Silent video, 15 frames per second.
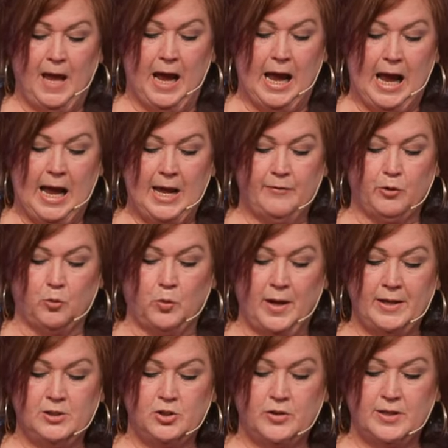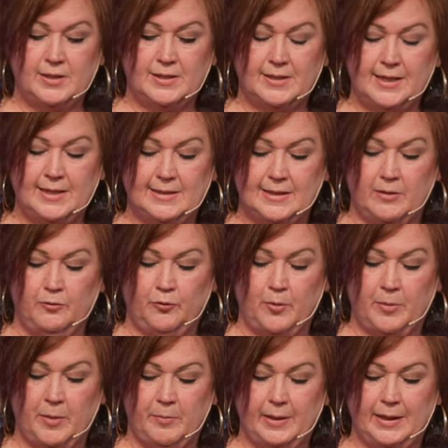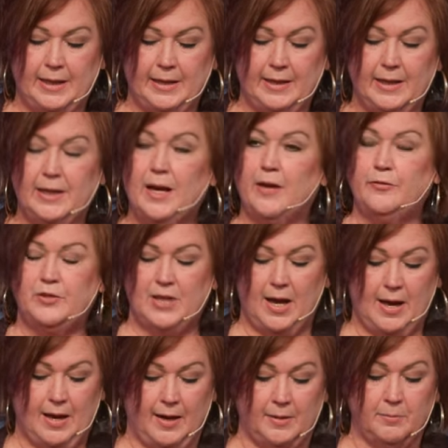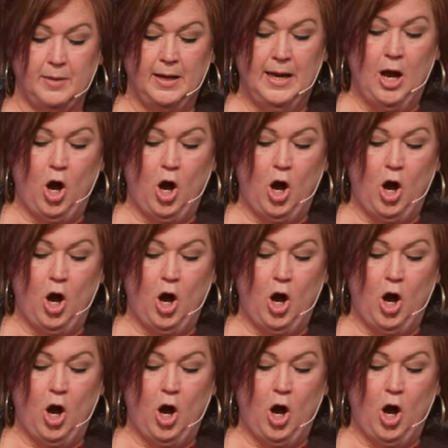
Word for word: I have arranged this season from the beginning of time.